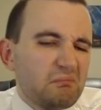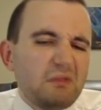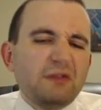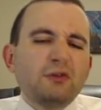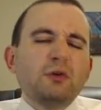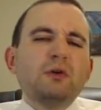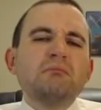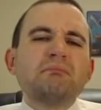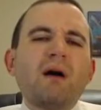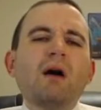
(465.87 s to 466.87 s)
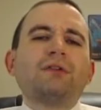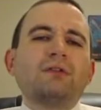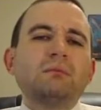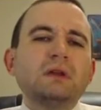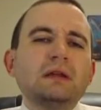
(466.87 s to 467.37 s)
This couldn't
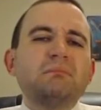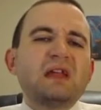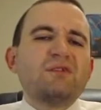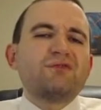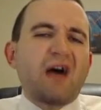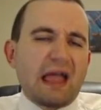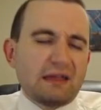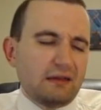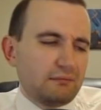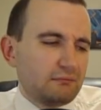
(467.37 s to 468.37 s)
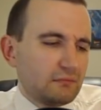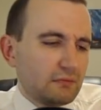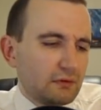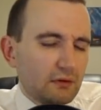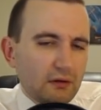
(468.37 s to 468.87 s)
possibly be fake.
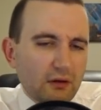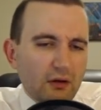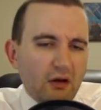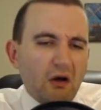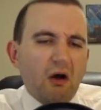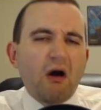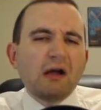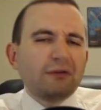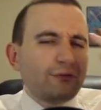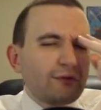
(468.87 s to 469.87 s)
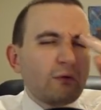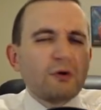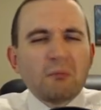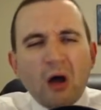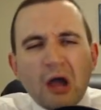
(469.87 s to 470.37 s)
I saw
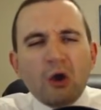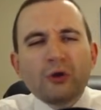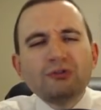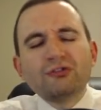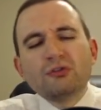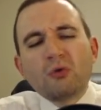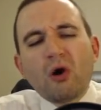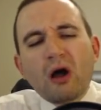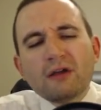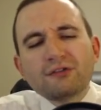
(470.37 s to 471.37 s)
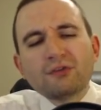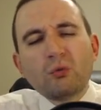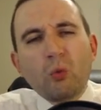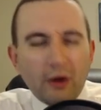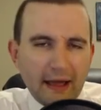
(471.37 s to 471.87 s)
with my own two eyes
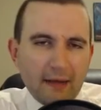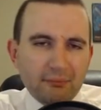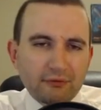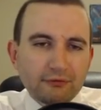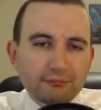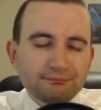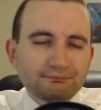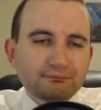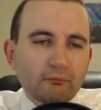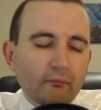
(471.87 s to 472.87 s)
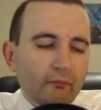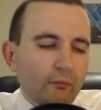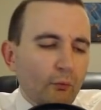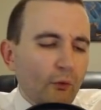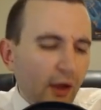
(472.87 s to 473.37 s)
what happened.
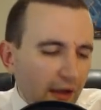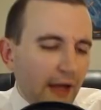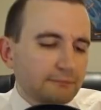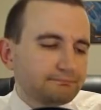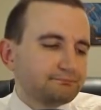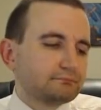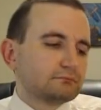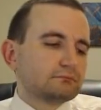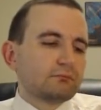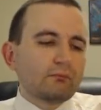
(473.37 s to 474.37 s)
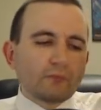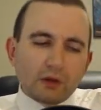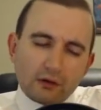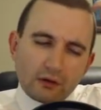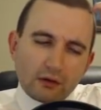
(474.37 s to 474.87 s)
Okay.
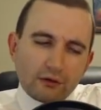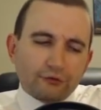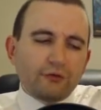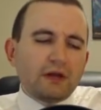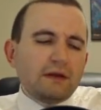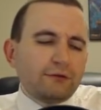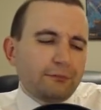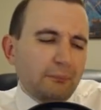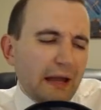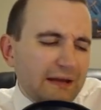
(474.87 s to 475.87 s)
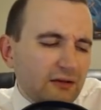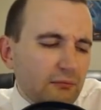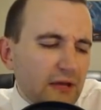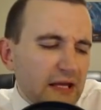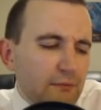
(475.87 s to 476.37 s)
So then explain to
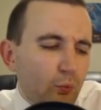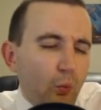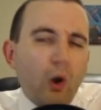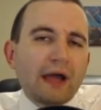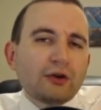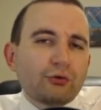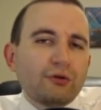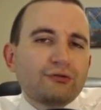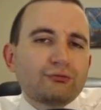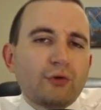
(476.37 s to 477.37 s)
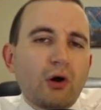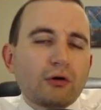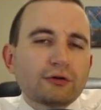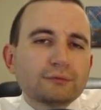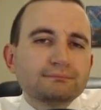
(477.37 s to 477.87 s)
me why Chris
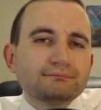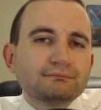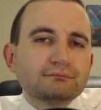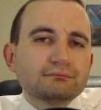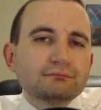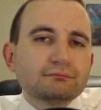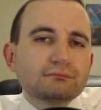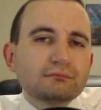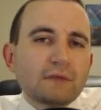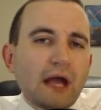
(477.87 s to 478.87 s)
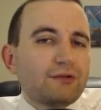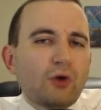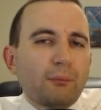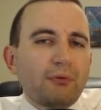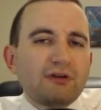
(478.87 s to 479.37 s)
Rock has
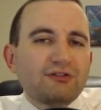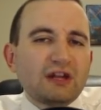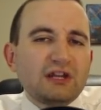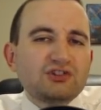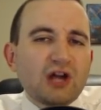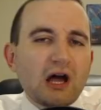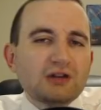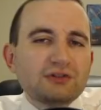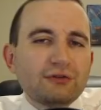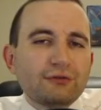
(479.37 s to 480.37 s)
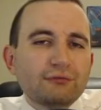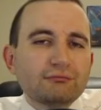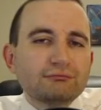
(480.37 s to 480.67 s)
not pressed any charges.